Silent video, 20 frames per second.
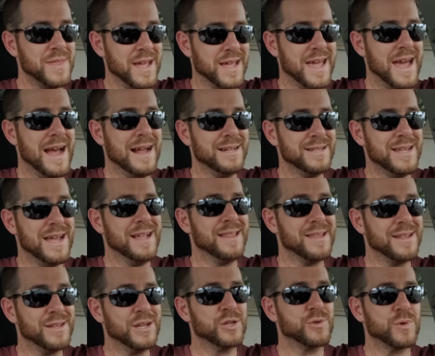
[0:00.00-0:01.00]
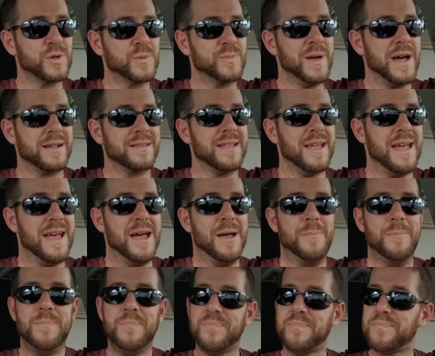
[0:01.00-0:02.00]
you can't take the disrespect
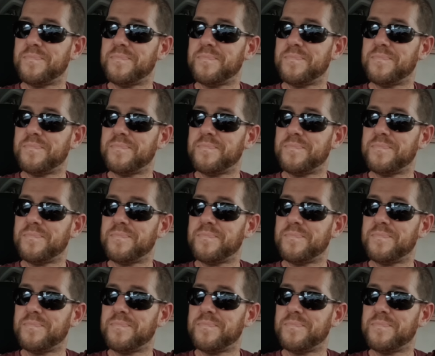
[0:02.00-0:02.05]
and